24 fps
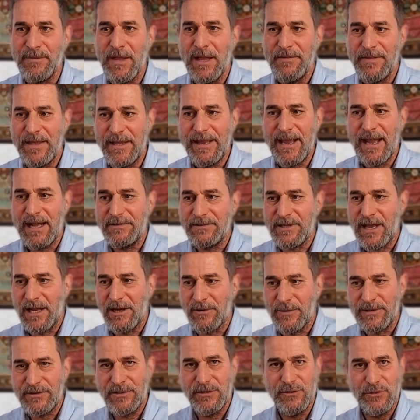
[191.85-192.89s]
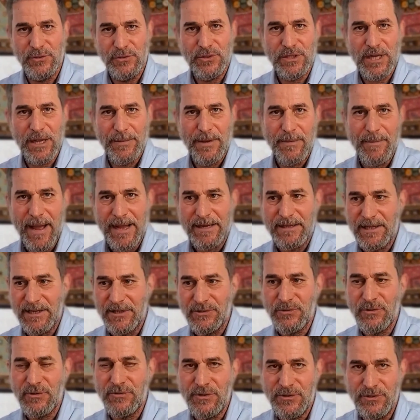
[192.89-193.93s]
They can't tolerate the Jews coming back to
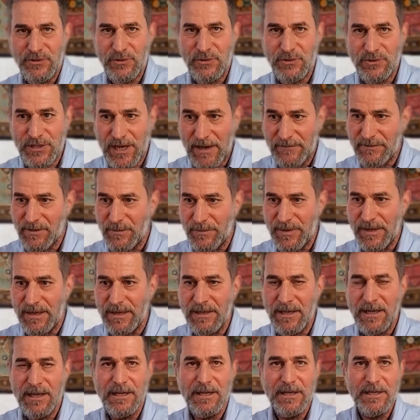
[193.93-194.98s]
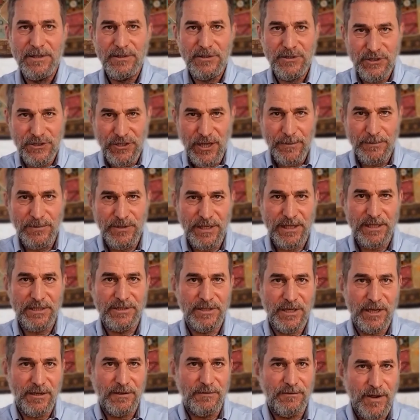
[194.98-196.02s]
Israel. The Jews have to be
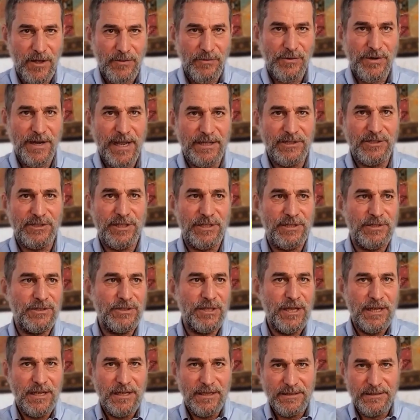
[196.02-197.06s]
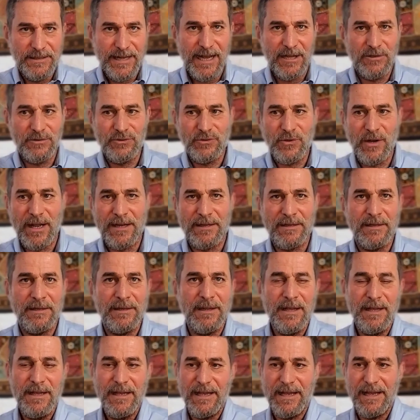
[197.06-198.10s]
subjects of other nations, downtrodden,
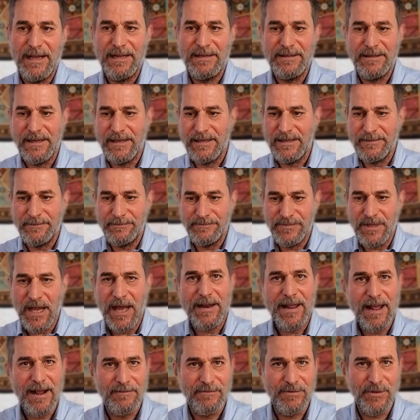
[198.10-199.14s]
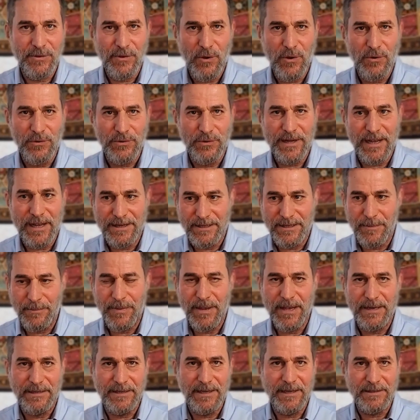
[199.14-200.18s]
and not have their own
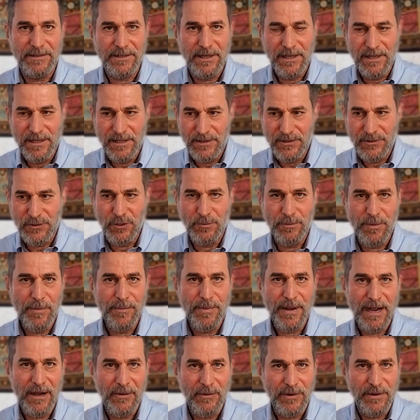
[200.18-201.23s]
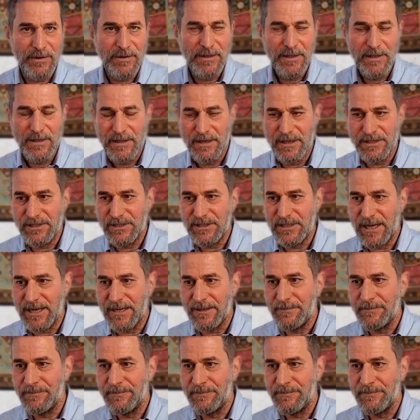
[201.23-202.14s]
independent superpower state.